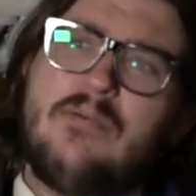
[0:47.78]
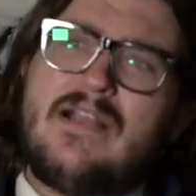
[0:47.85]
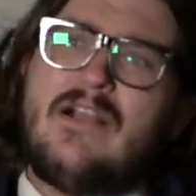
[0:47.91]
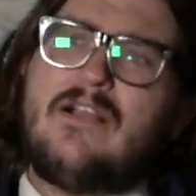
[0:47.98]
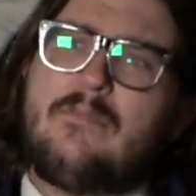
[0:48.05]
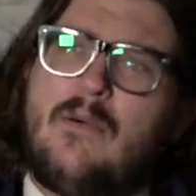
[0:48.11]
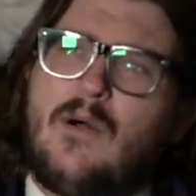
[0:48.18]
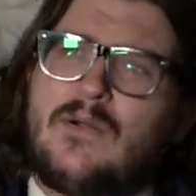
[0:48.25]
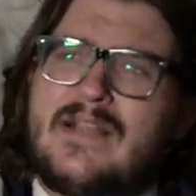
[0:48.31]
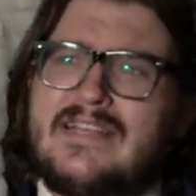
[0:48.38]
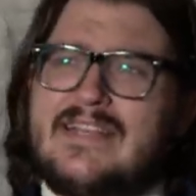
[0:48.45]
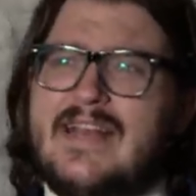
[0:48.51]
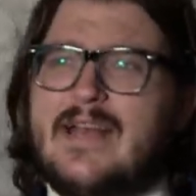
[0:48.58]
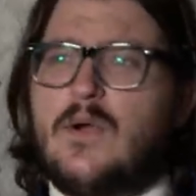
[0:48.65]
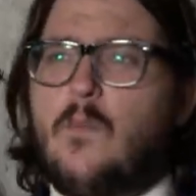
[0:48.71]
put out a bowl
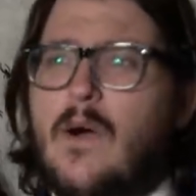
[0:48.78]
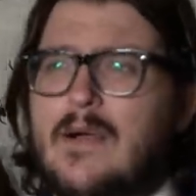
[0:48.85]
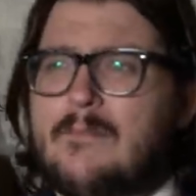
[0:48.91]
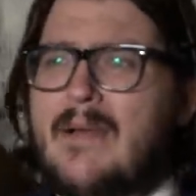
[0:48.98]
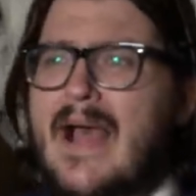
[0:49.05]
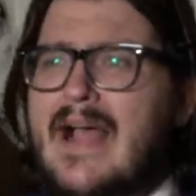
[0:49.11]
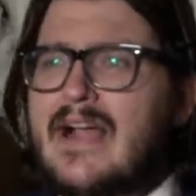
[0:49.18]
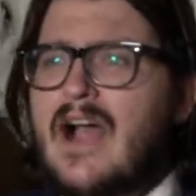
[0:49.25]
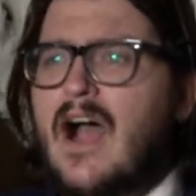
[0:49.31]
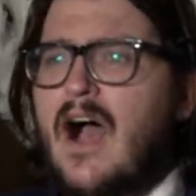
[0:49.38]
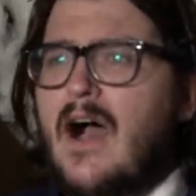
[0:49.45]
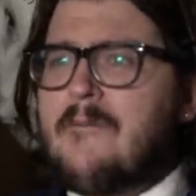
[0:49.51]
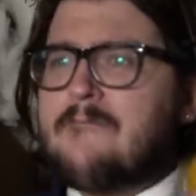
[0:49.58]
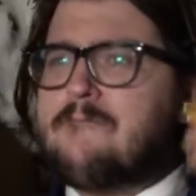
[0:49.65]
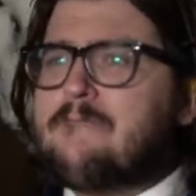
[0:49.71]
containing one bag
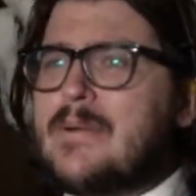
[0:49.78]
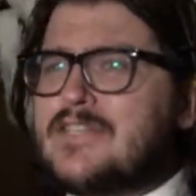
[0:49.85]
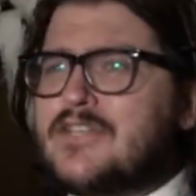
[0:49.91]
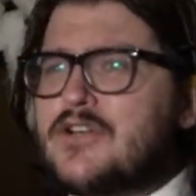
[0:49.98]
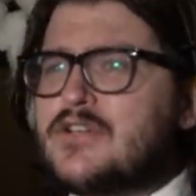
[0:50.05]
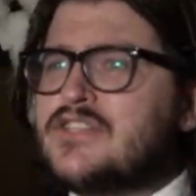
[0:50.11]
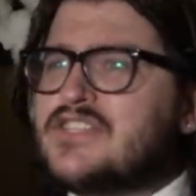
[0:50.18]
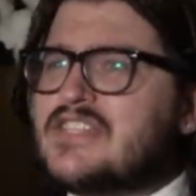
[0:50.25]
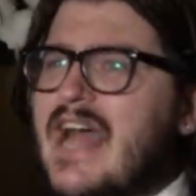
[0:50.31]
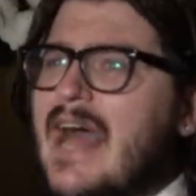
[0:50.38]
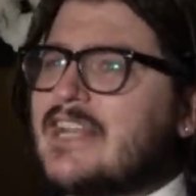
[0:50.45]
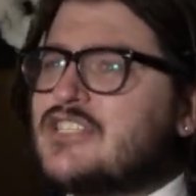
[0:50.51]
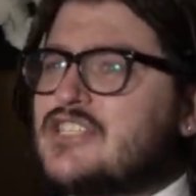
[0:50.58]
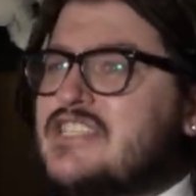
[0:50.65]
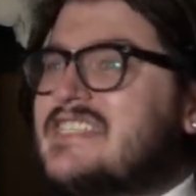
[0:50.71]
of
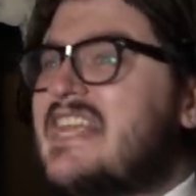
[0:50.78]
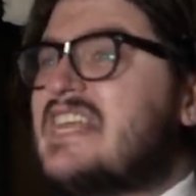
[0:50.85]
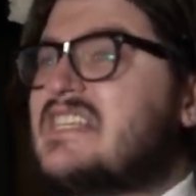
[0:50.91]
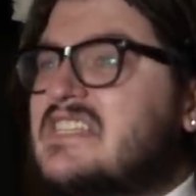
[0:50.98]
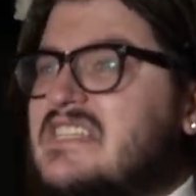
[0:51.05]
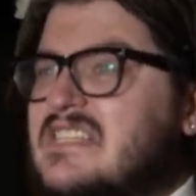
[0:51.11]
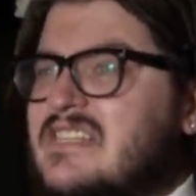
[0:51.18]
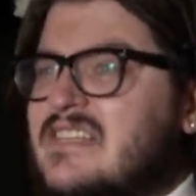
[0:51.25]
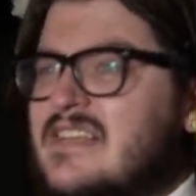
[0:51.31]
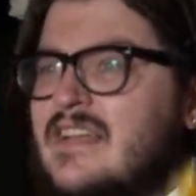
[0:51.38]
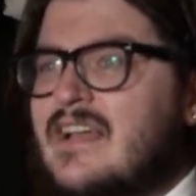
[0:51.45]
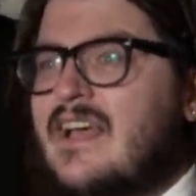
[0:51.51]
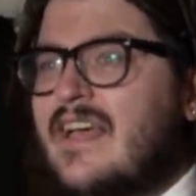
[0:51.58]
butterscotch discs.